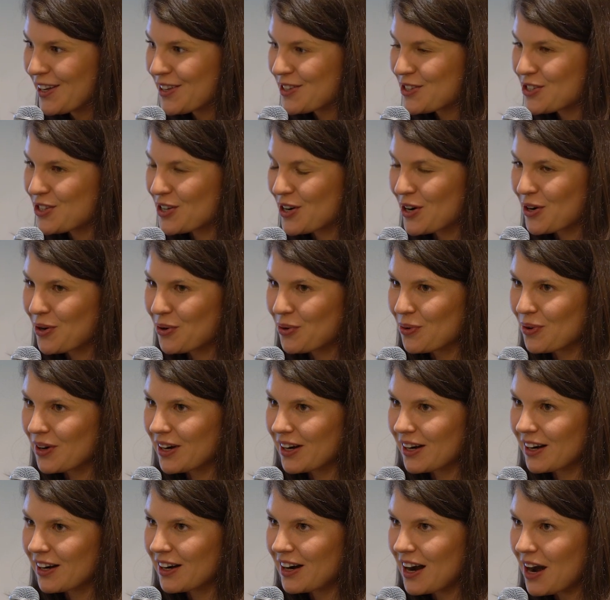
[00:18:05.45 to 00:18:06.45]

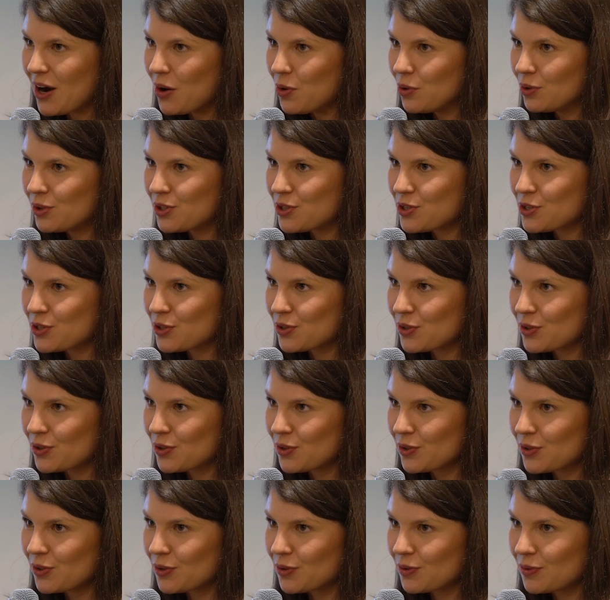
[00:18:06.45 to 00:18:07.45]
So how
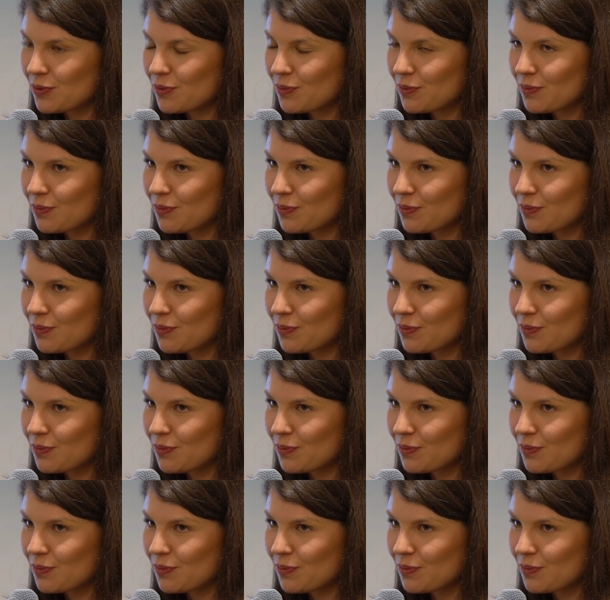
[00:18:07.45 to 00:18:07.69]
to